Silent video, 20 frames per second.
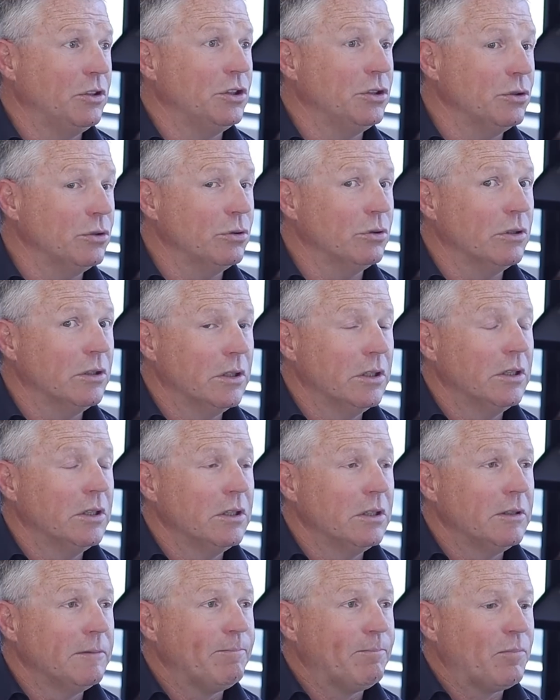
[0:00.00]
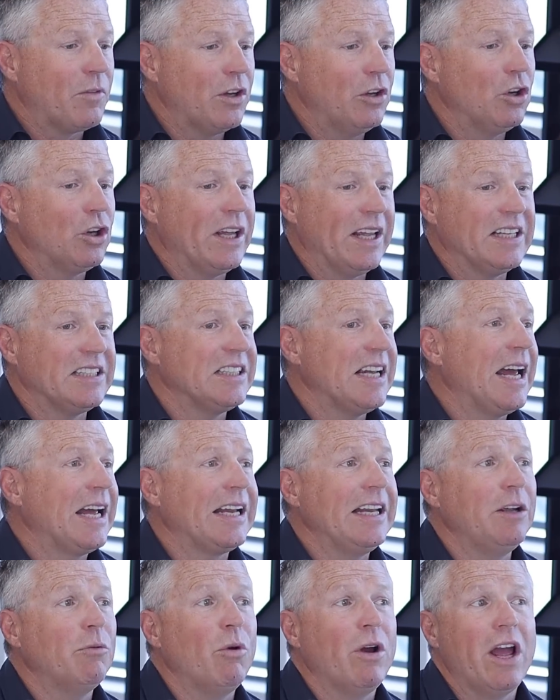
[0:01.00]
to look
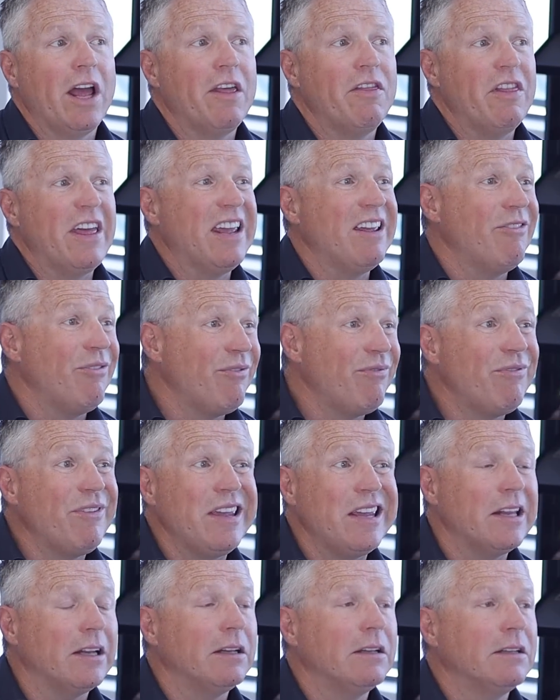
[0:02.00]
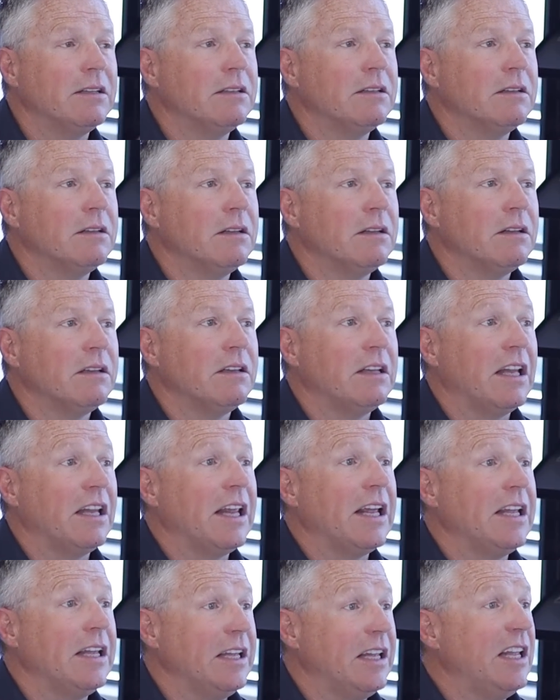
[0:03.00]
exactly where they feel that they
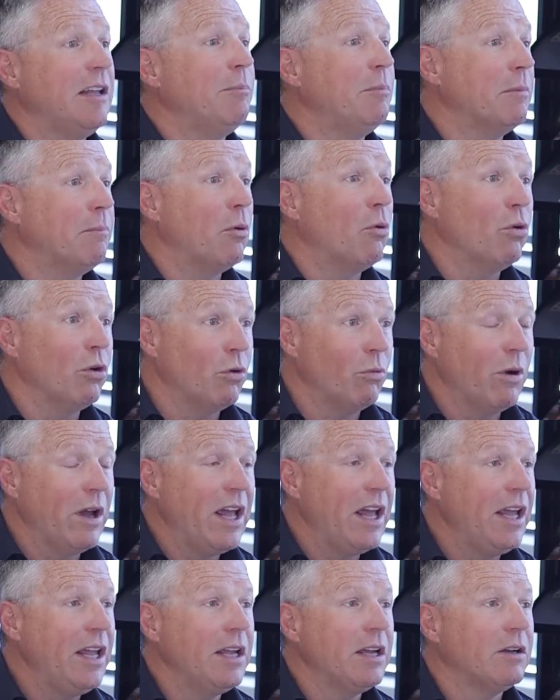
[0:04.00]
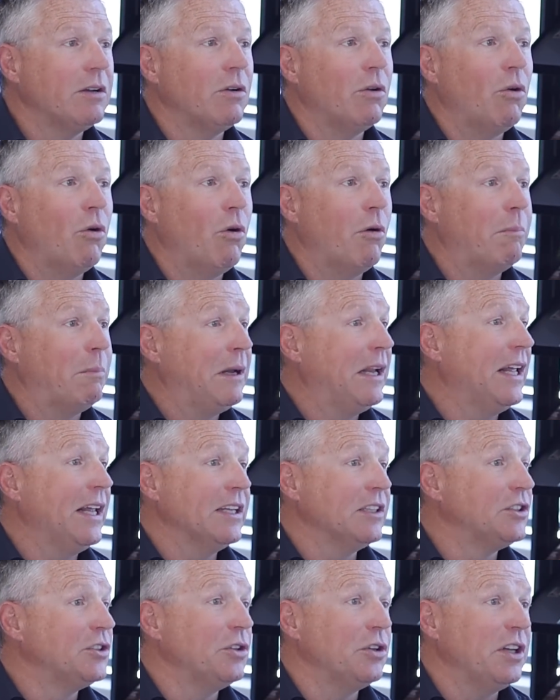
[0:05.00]
can keep the ball away or play in
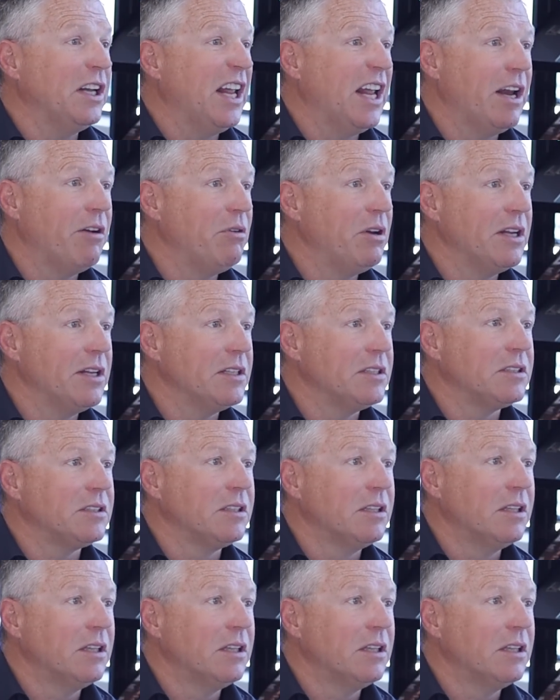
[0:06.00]
certain areas